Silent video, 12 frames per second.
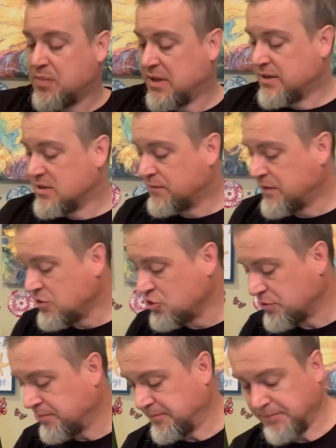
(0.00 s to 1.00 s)
pins
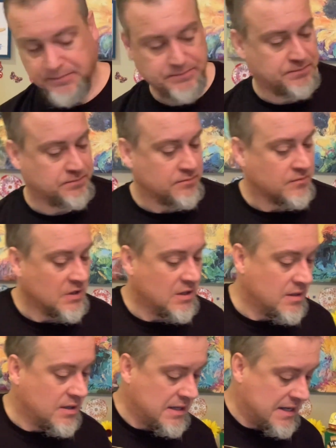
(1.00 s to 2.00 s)
fish.
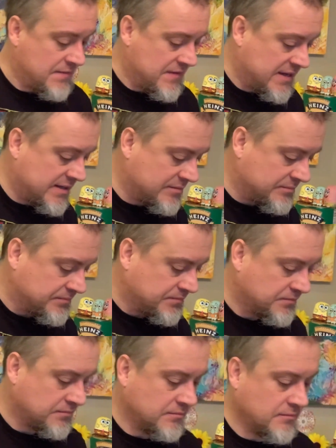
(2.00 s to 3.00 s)
And then
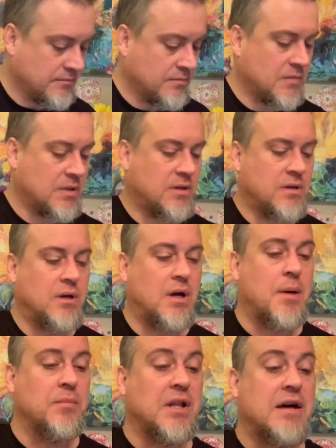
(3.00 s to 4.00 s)

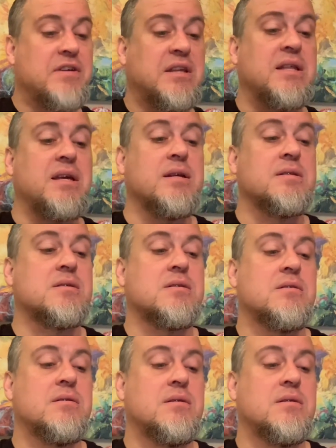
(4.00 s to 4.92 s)
I'm loving these.